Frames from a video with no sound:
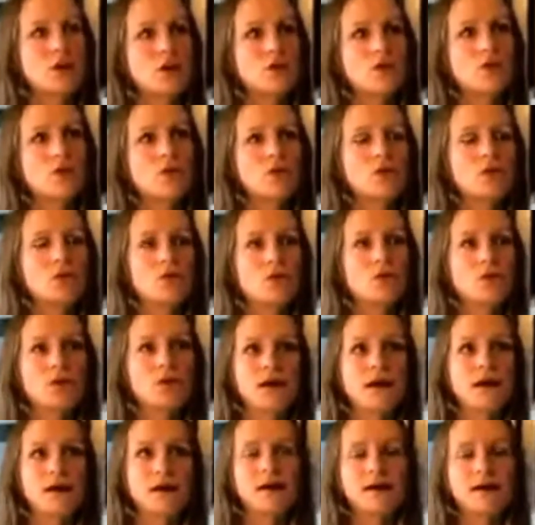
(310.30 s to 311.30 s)
Ooh,
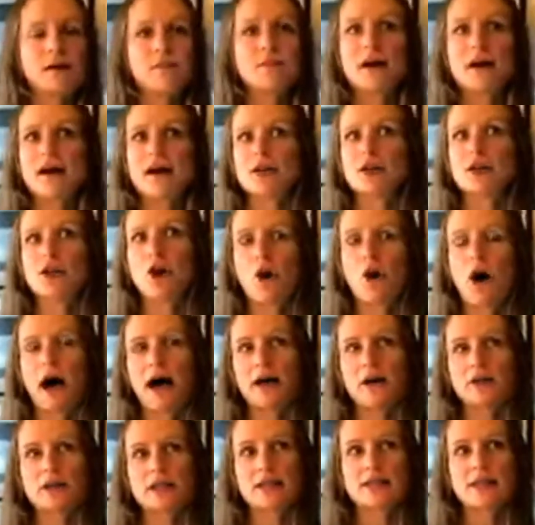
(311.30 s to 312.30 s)
I
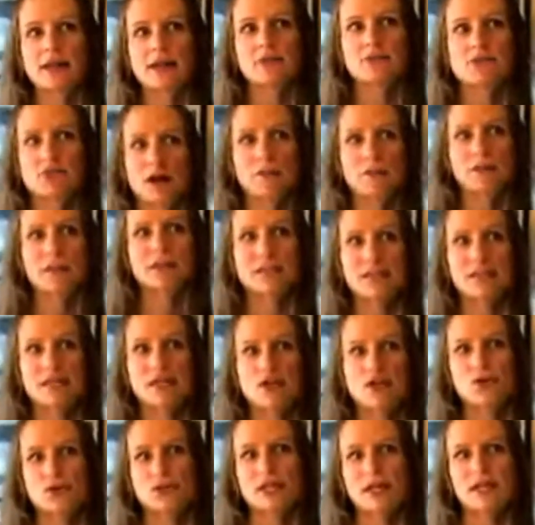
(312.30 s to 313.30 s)
only think of
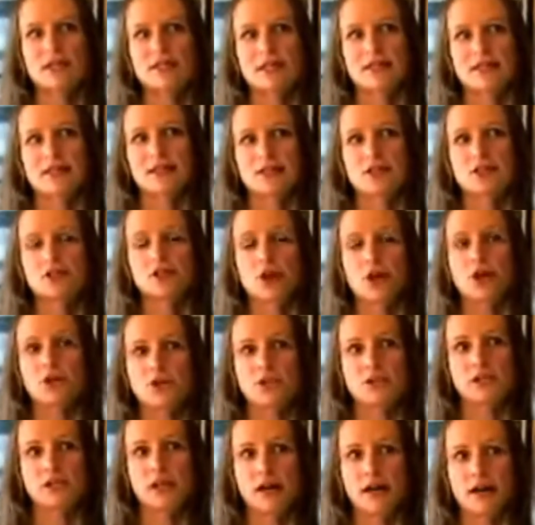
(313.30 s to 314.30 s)
tomatillos as in
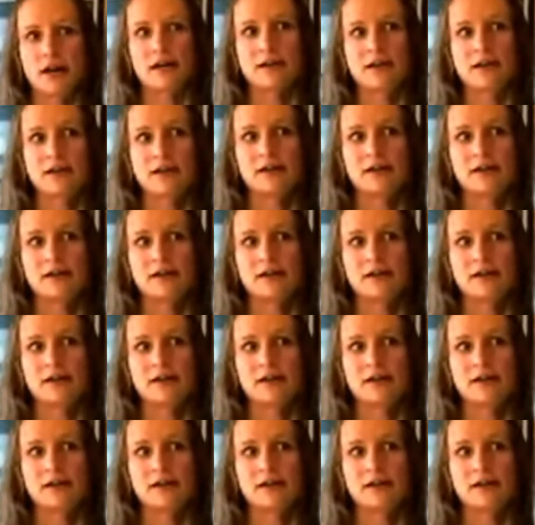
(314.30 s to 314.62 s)
salsa.